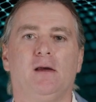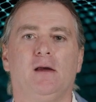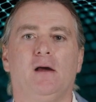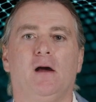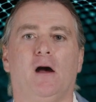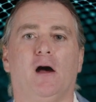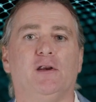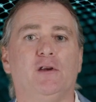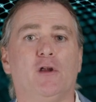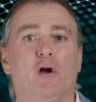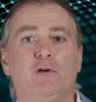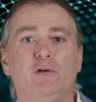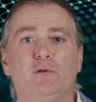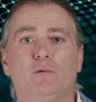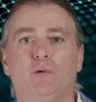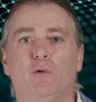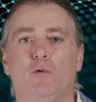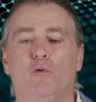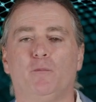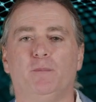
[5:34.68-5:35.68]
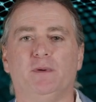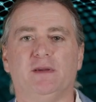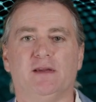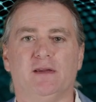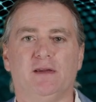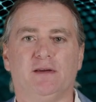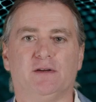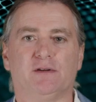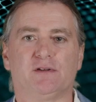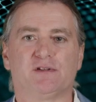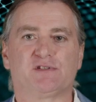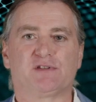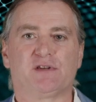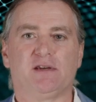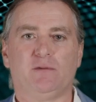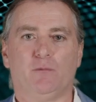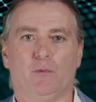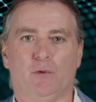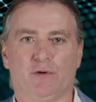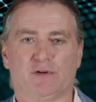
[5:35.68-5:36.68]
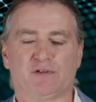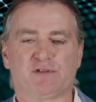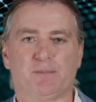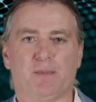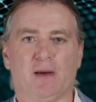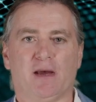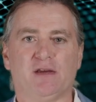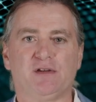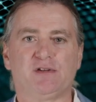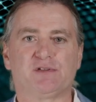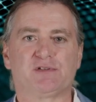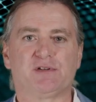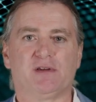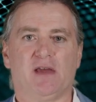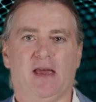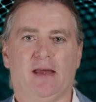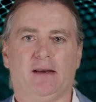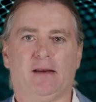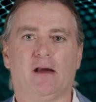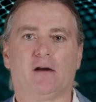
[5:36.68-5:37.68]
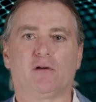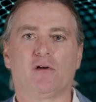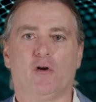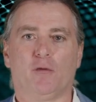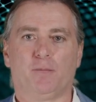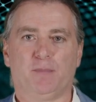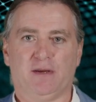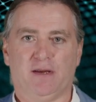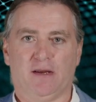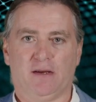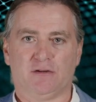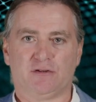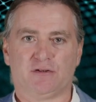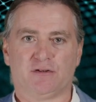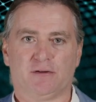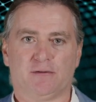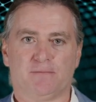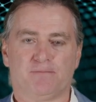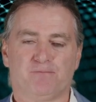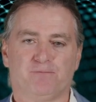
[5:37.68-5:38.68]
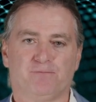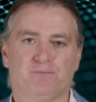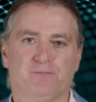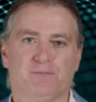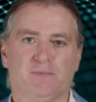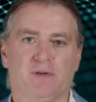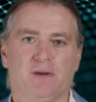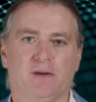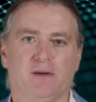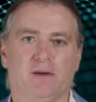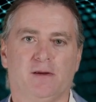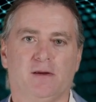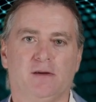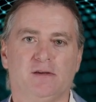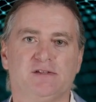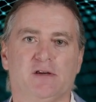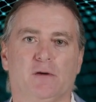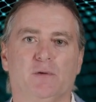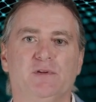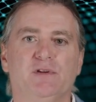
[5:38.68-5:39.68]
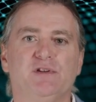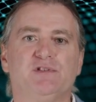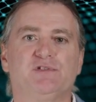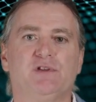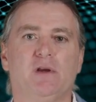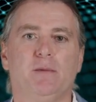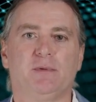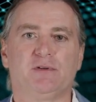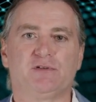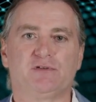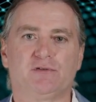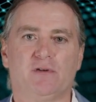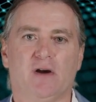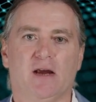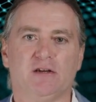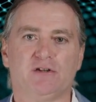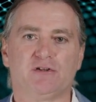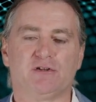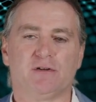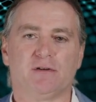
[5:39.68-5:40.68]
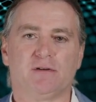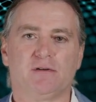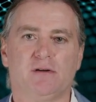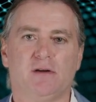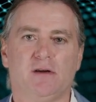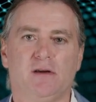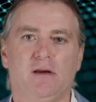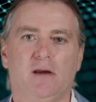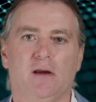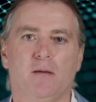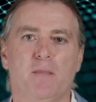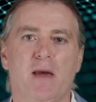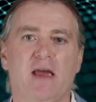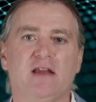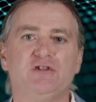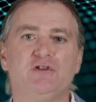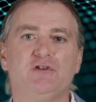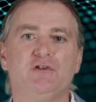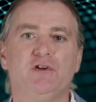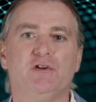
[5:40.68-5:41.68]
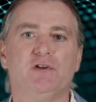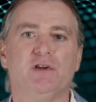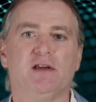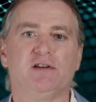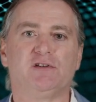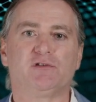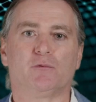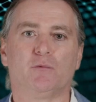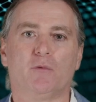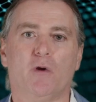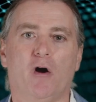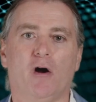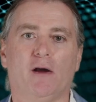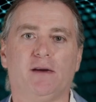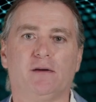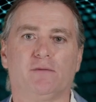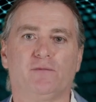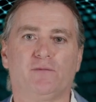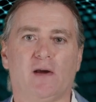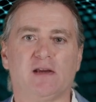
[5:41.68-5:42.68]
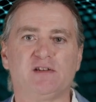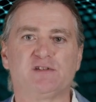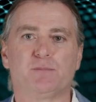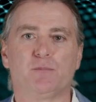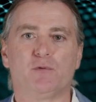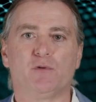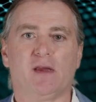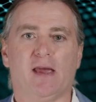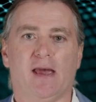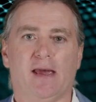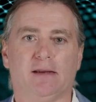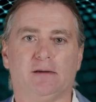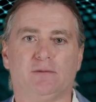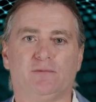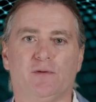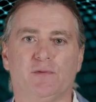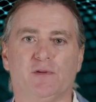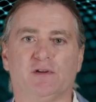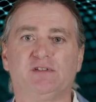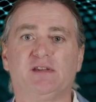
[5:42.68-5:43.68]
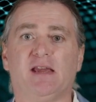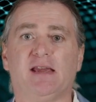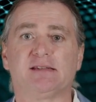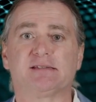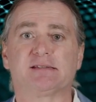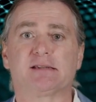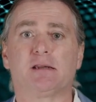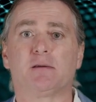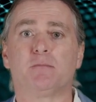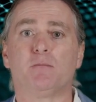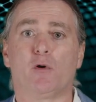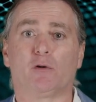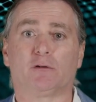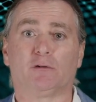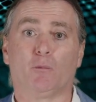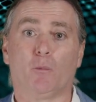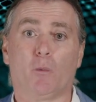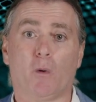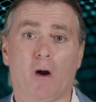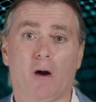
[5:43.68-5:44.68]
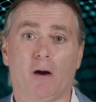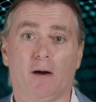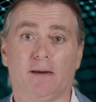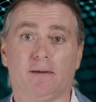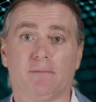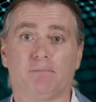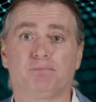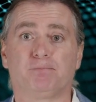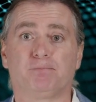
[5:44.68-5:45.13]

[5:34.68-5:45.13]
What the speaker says: I know you'll all be eager to see WorkSpace and our copy engine. So in this demonstration, imagine you need to write a Facebook ad for the Tesla Model Y.